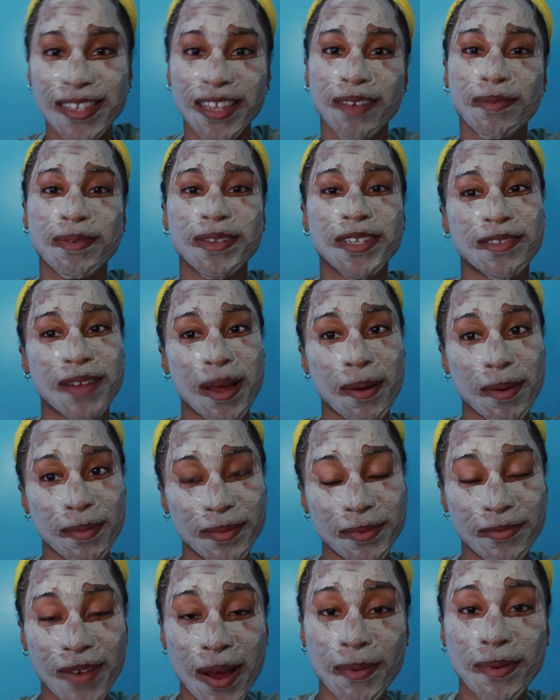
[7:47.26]
So let me just
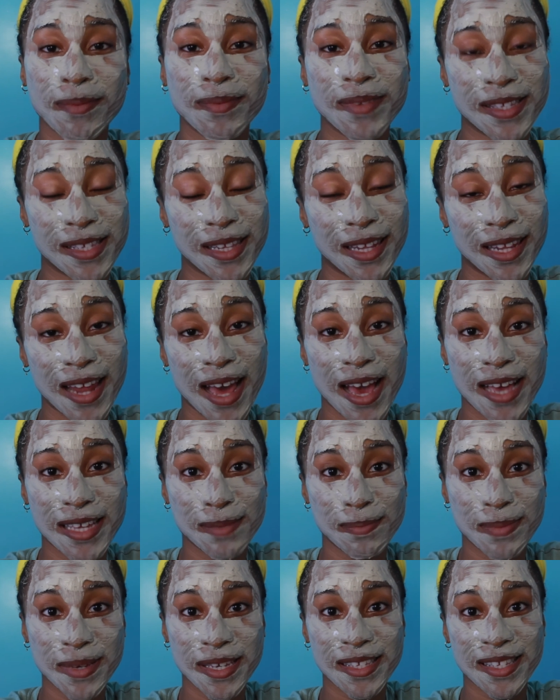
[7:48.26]
wrap up this
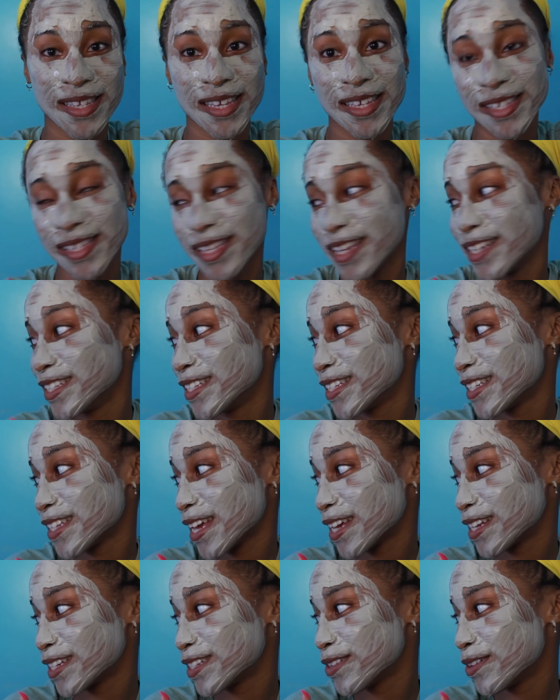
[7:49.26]
last piece. It just
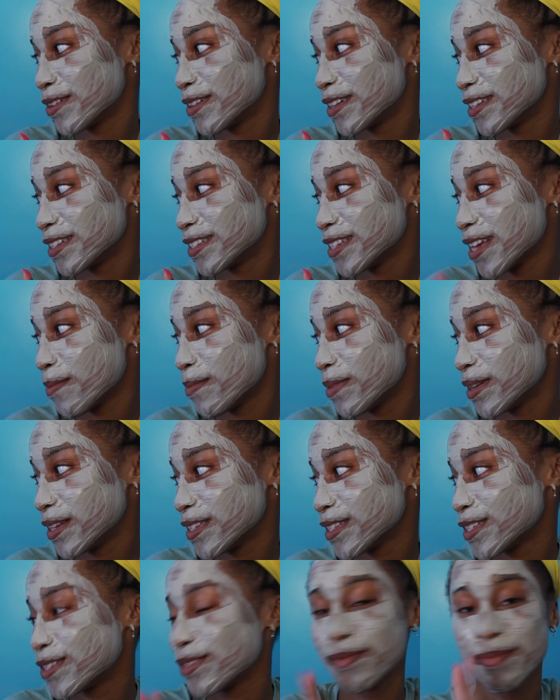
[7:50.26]
like turned to 10
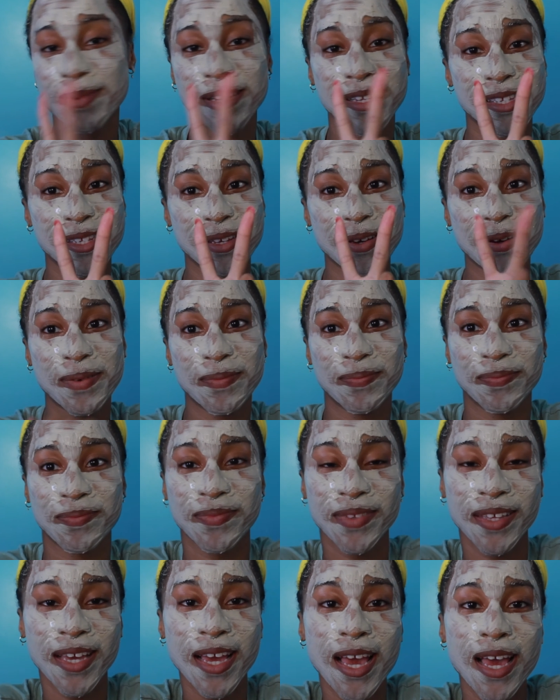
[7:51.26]
minutes 2 minutes ago.
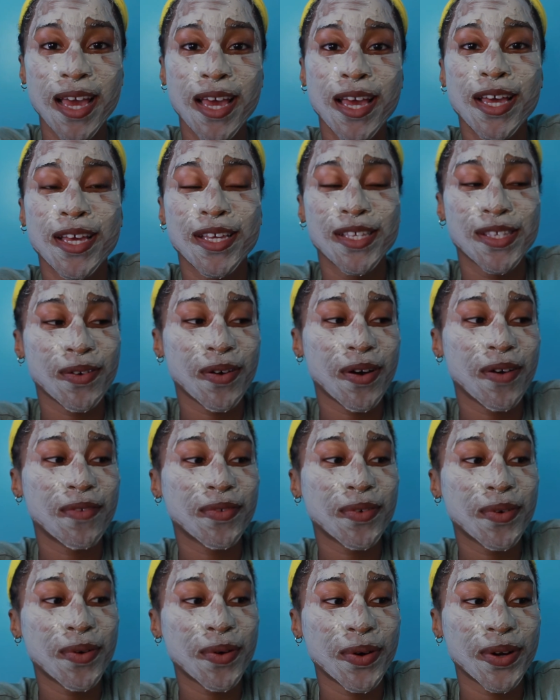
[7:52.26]
So
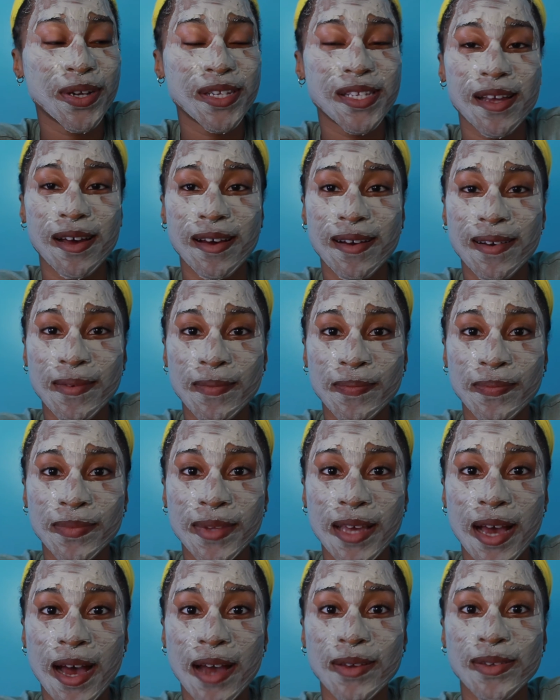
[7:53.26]
of course, how
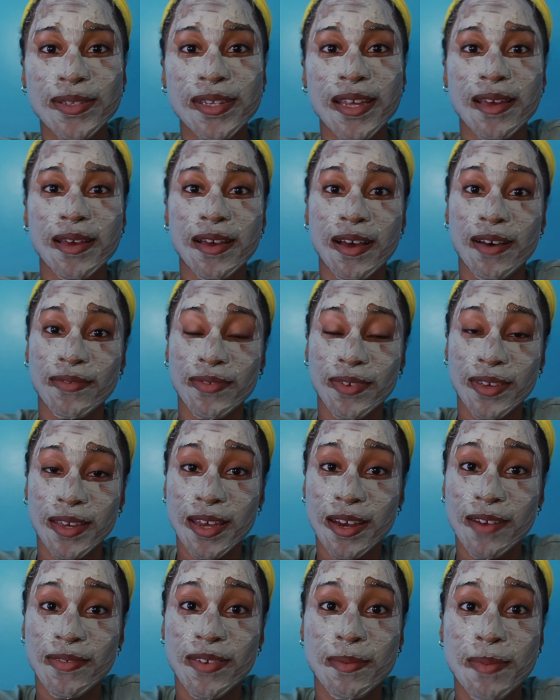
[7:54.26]
you take
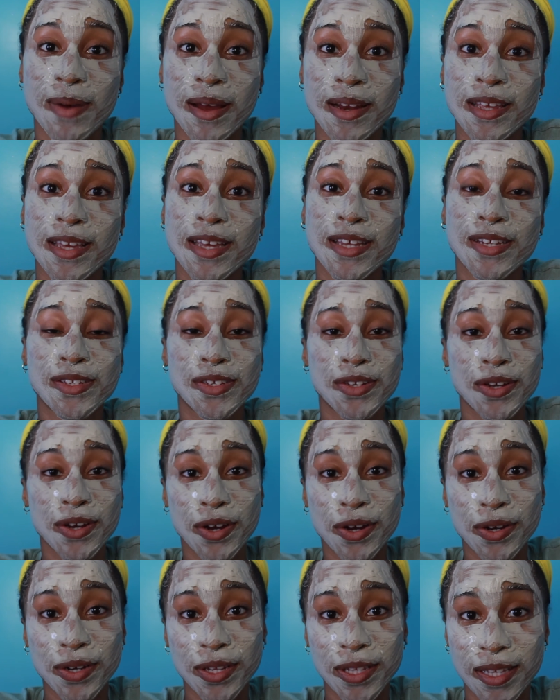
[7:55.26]
care of your body
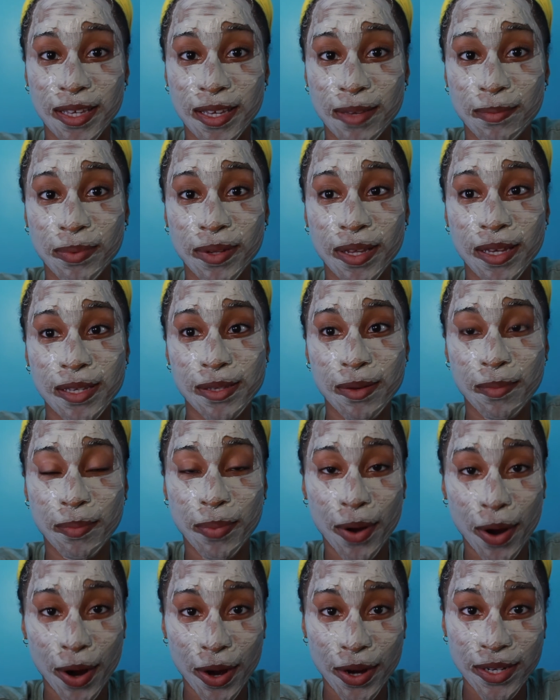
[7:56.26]
internally plays a
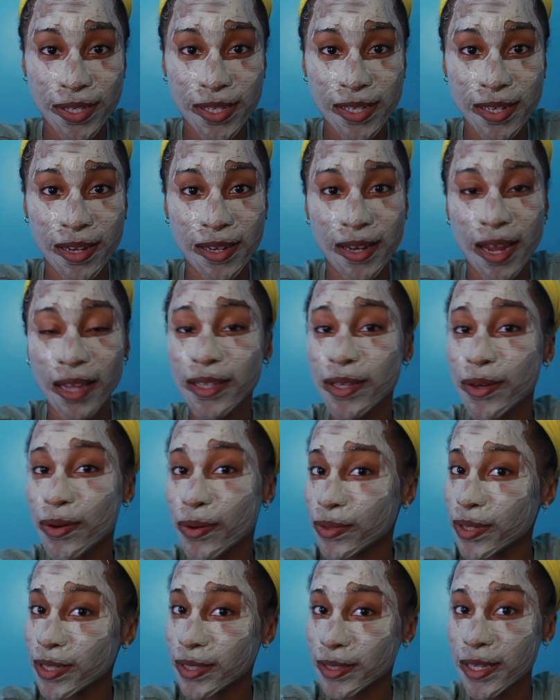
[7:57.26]
part. Not the
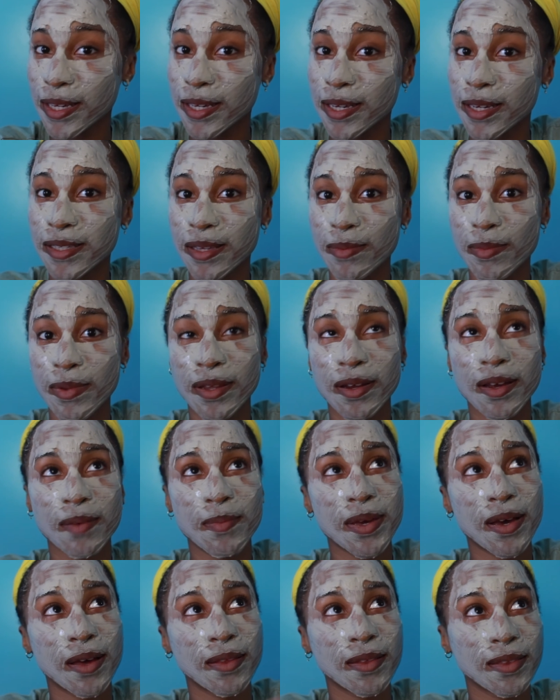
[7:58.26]
only thing, because I mean there could
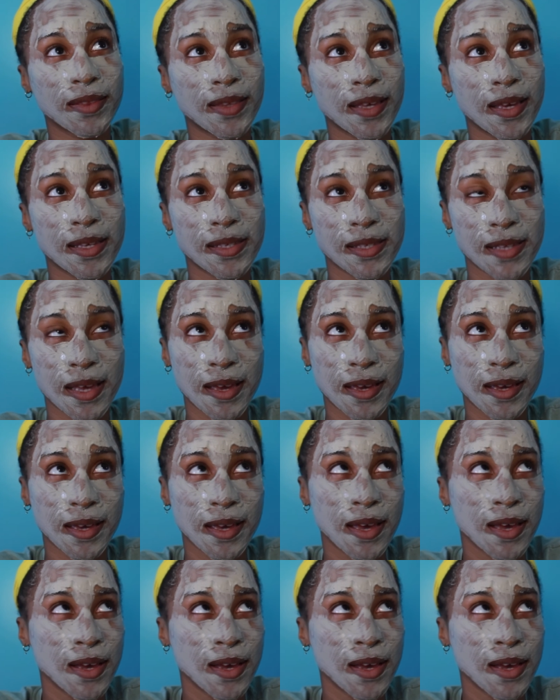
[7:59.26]
be other things like